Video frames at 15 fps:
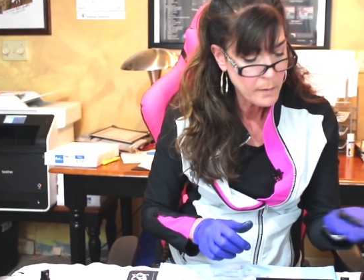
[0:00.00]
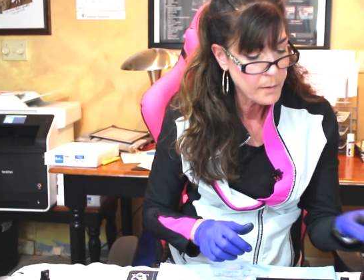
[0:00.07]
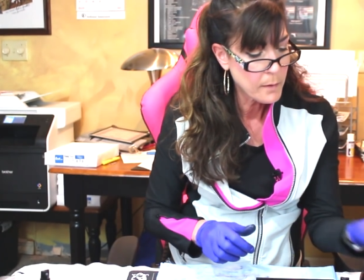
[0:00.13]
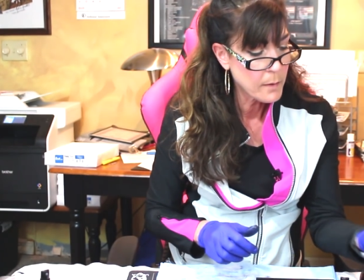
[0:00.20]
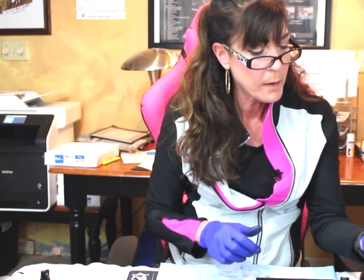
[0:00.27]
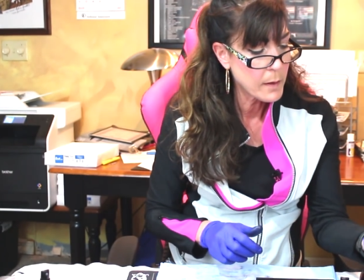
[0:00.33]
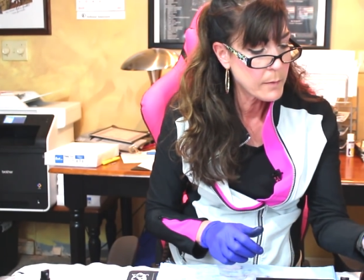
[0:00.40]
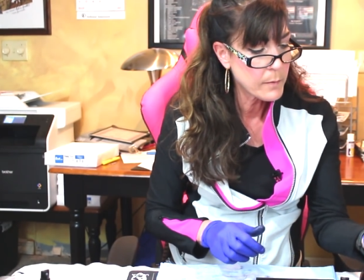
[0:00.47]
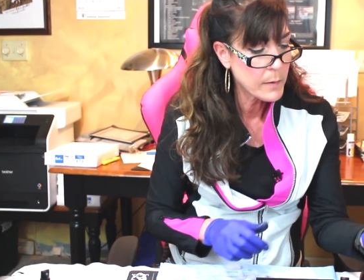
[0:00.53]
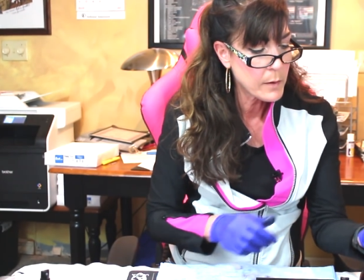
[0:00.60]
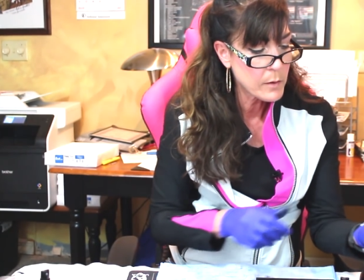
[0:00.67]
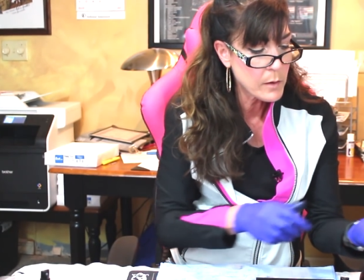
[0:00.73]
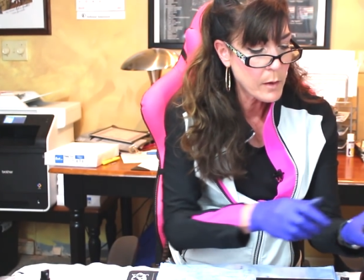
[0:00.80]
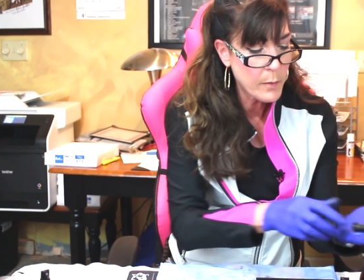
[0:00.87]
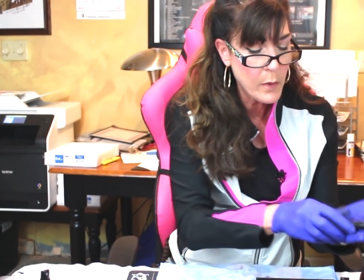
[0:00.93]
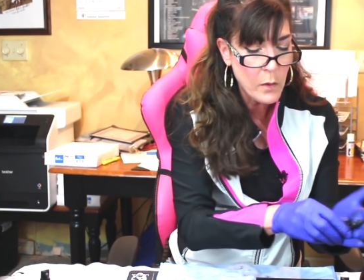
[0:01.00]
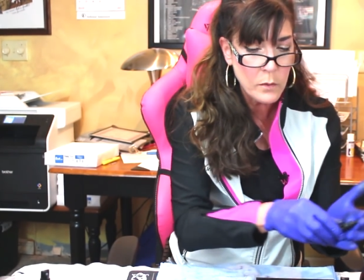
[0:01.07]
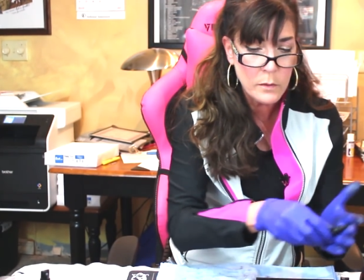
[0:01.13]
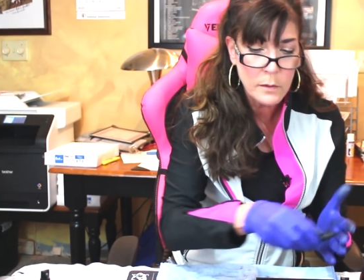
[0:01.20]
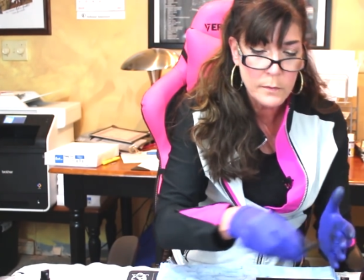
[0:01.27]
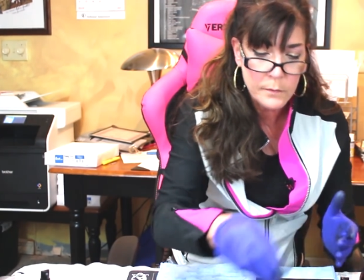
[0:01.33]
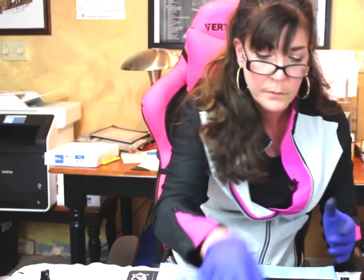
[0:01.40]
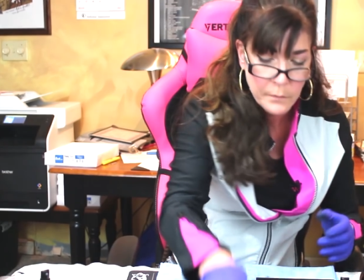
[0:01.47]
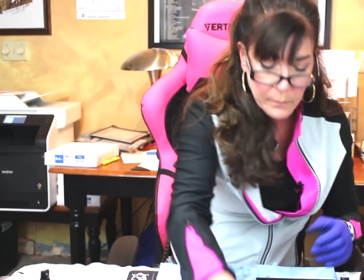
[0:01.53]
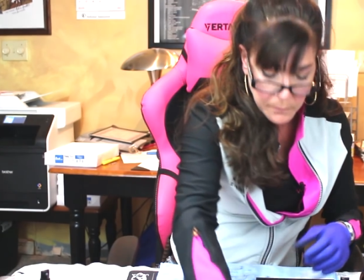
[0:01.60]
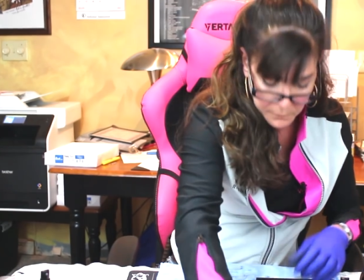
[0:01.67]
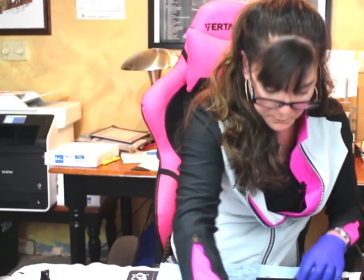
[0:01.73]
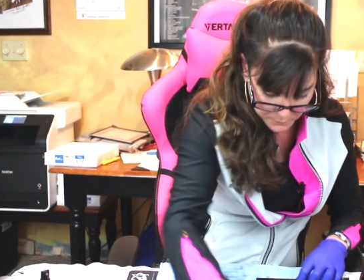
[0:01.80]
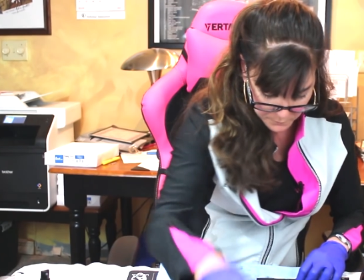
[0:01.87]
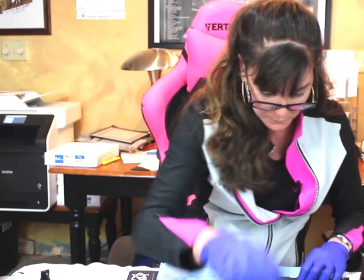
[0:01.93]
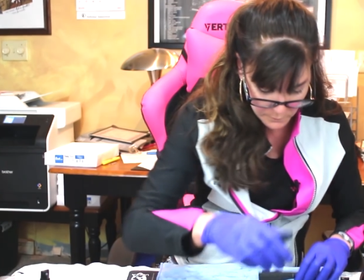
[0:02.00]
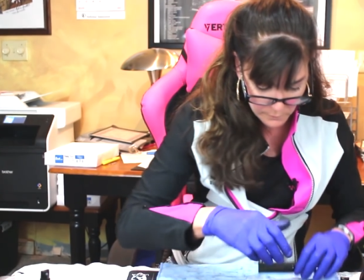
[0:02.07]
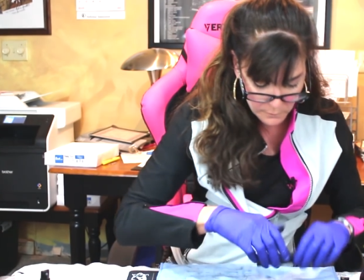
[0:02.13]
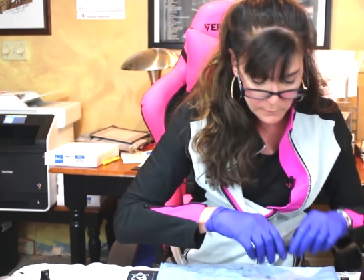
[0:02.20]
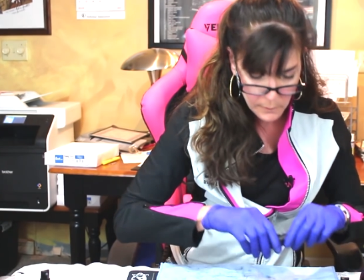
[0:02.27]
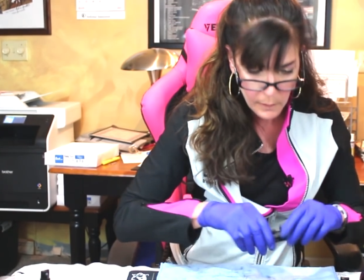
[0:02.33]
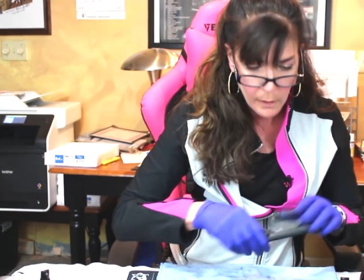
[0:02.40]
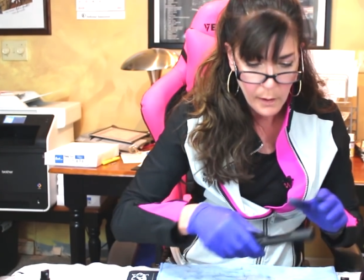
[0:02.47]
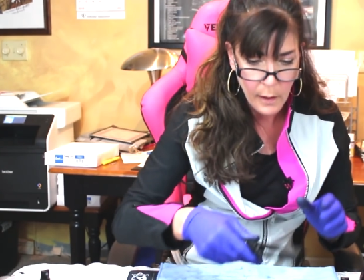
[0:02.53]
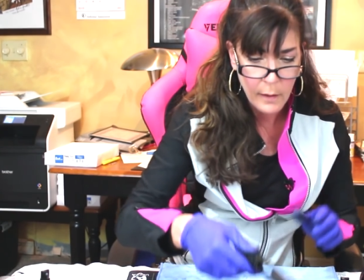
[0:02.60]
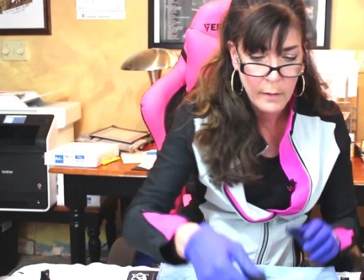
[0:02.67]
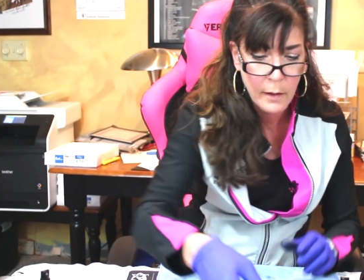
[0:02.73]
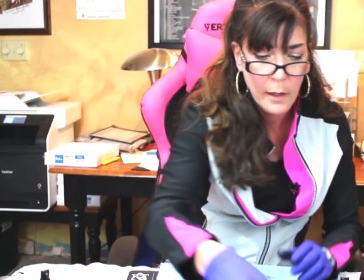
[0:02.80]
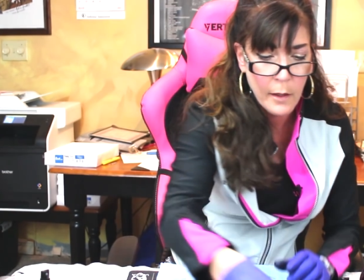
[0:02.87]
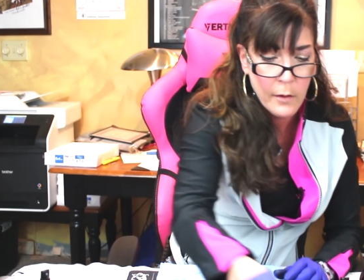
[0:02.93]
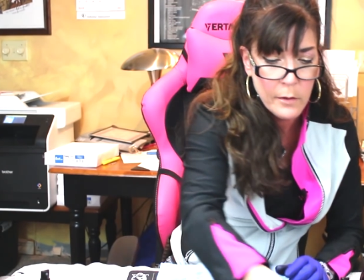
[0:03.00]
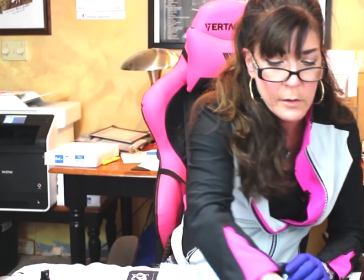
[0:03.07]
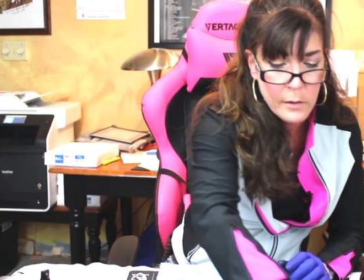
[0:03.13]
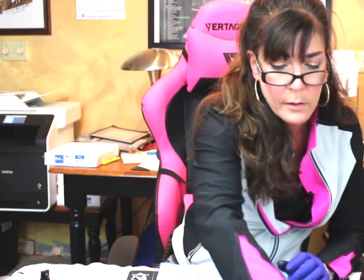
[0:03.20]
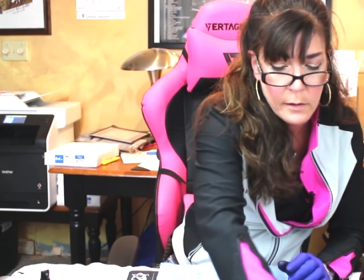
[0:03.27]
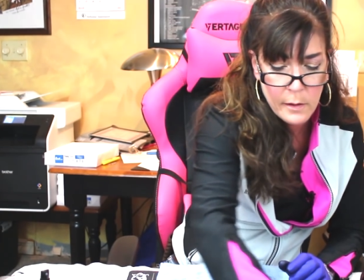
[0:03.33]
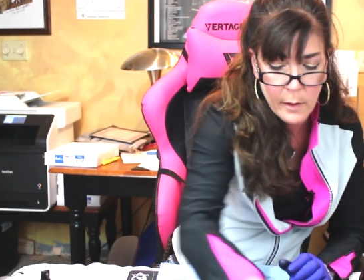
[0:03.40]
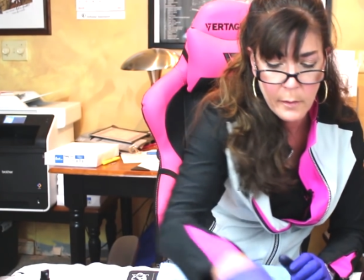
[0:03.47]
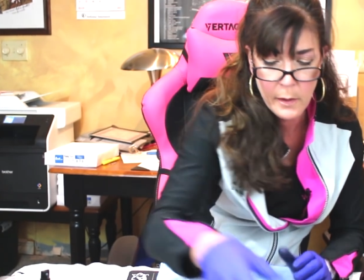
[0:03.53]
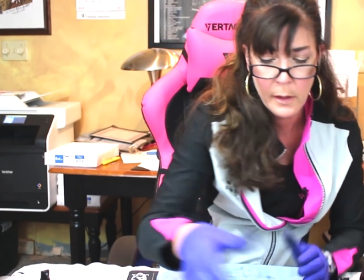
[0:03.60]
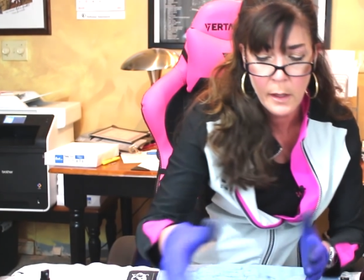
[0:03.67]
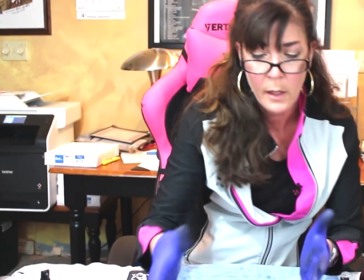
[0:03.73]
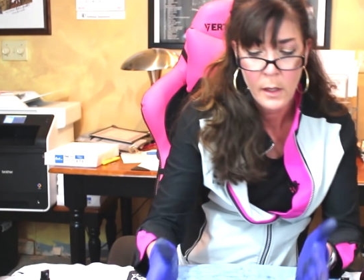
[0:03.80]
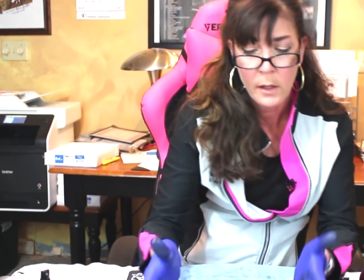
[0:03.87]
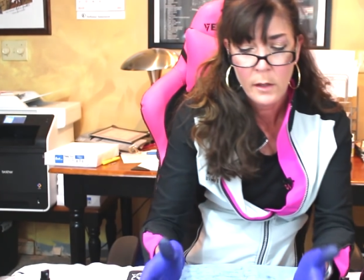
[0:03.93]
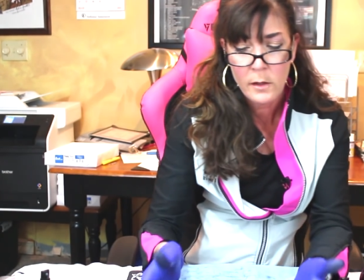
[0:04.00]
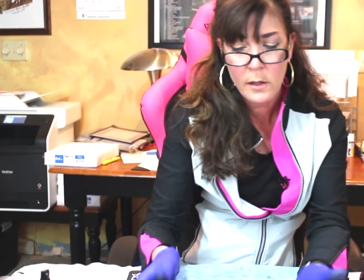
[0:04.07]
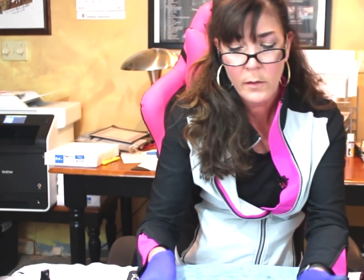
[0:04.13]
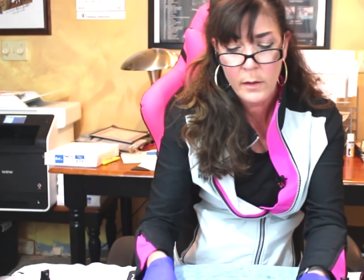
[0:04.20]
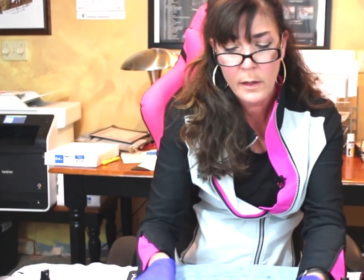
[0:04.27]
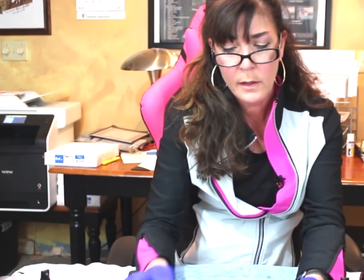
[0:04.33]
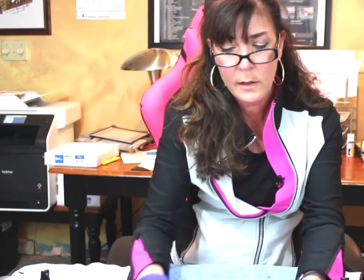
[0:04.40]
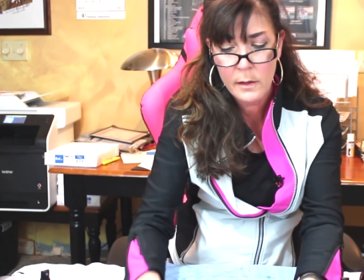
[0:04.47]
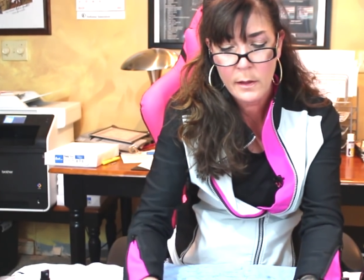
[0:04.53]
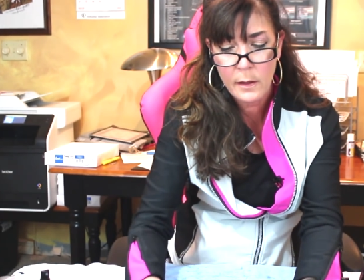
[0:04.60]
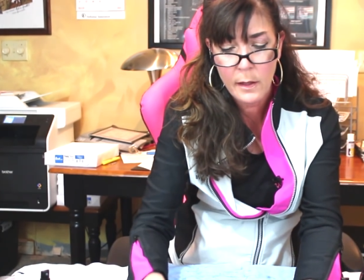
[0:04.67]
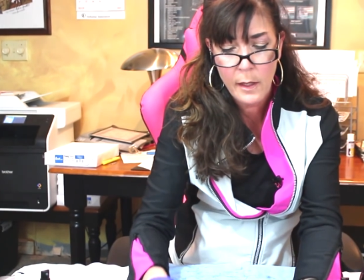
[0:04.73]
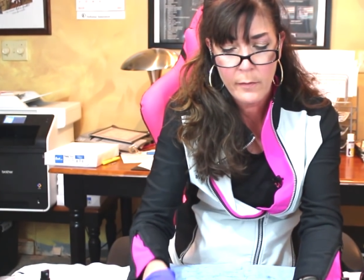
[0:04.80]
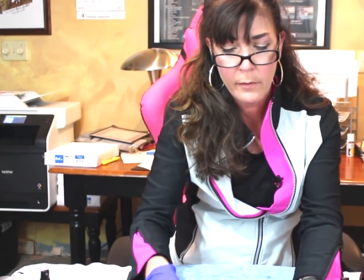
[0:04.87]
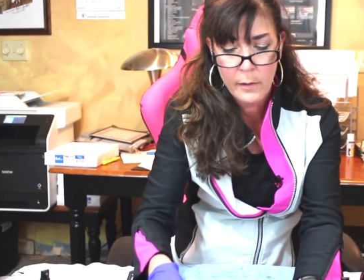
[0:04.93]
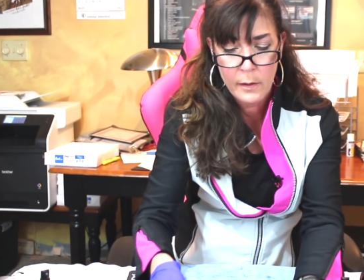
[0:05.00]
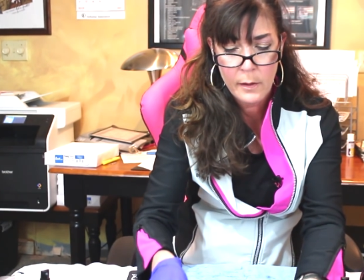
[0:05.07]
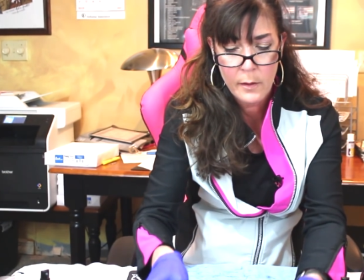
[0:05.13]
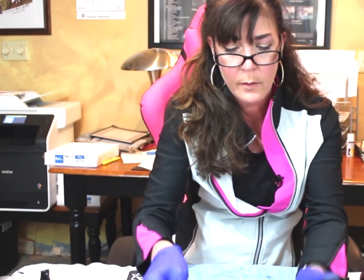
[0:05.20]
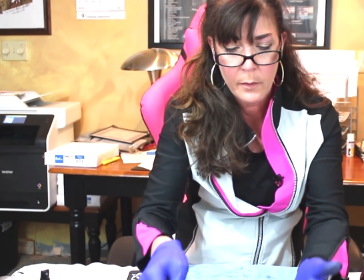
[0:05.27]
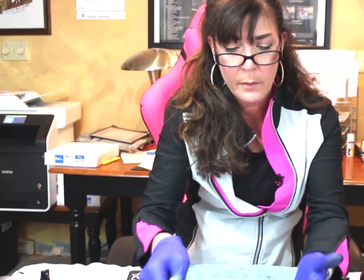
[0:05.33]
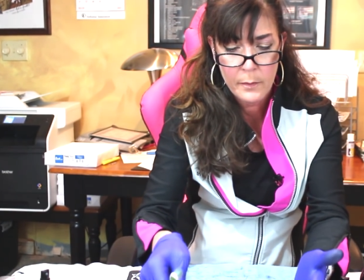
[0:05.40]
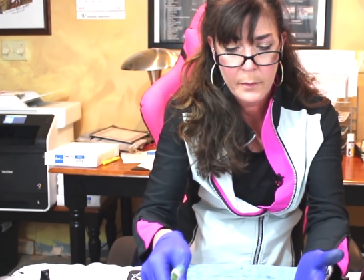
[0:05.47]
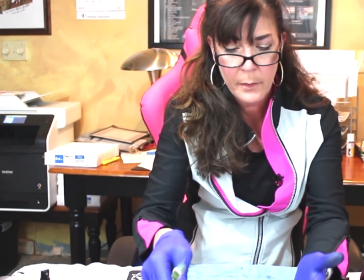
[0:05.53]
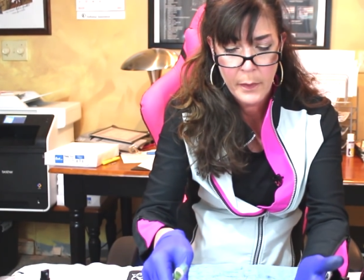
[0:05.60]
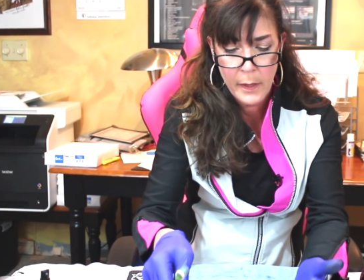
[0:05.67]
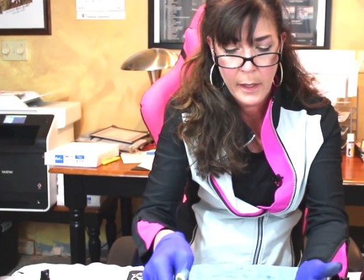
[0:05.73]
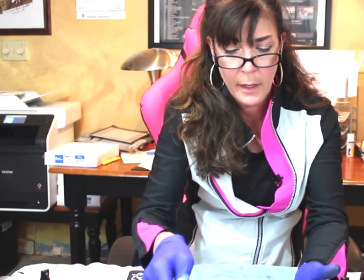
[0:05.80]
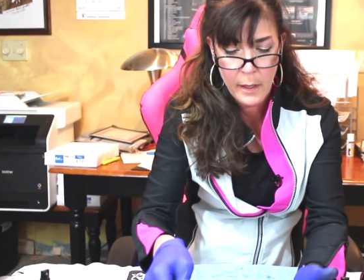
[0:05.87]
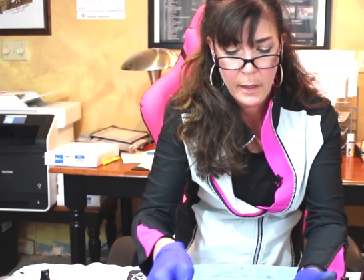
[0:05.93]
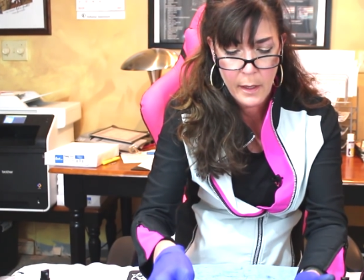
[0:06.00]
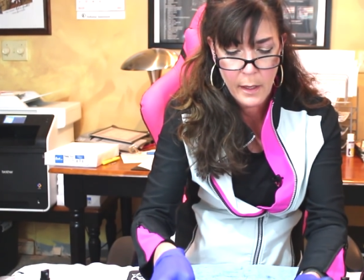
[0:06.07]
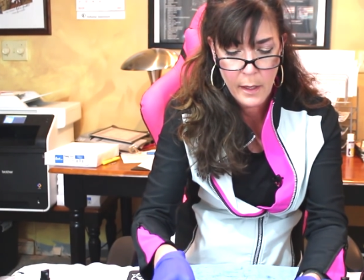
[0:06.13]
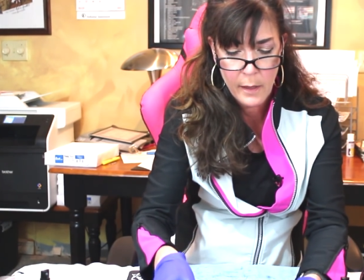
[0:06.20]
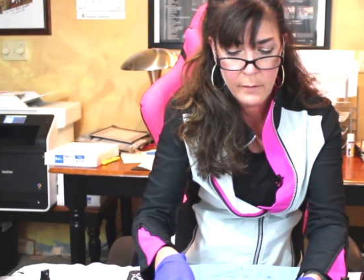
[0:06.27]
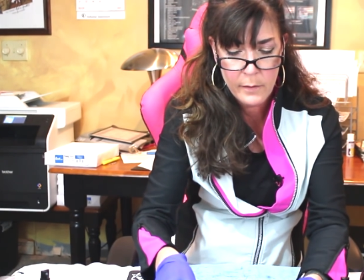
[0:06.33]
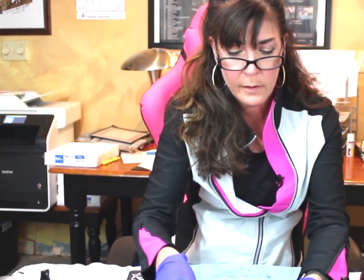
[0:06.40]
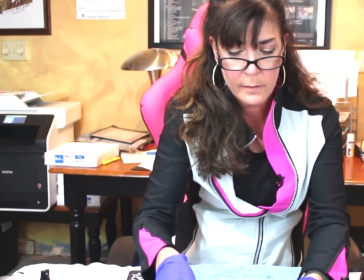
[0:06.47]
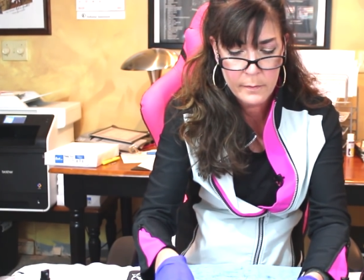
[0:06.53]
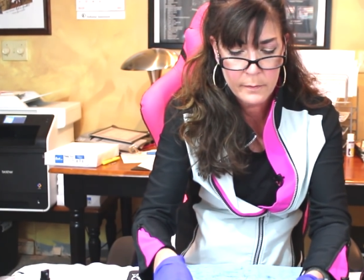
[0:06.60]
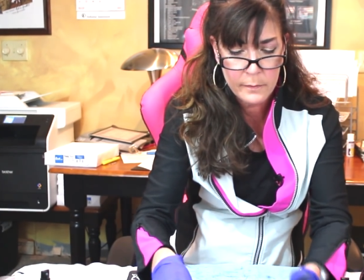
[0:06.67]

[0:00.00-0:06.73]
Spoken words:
All right, there's our bolt and the carrier assembly. So in this lovely little pan, I have some